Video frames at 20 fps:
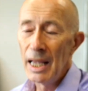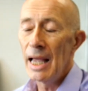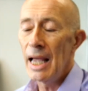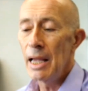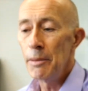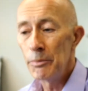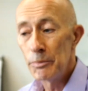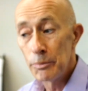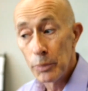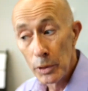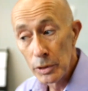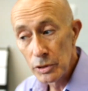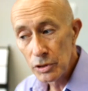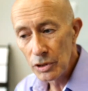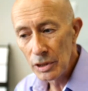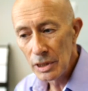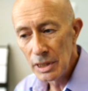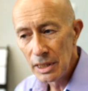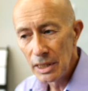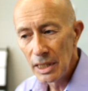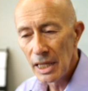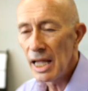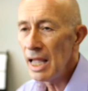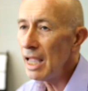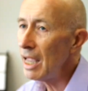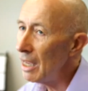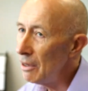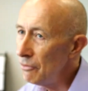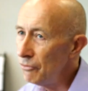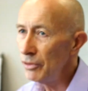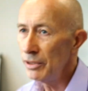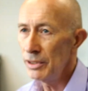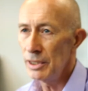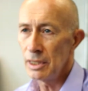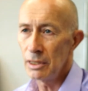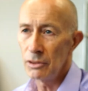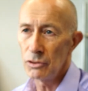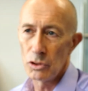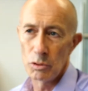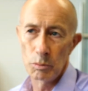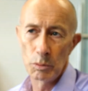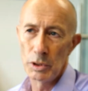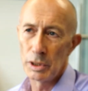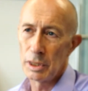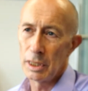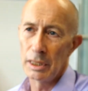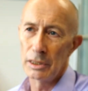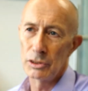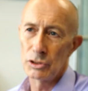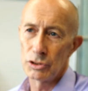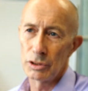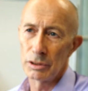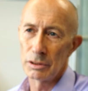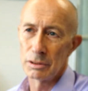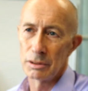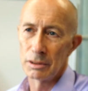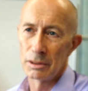And personally, everything is communication.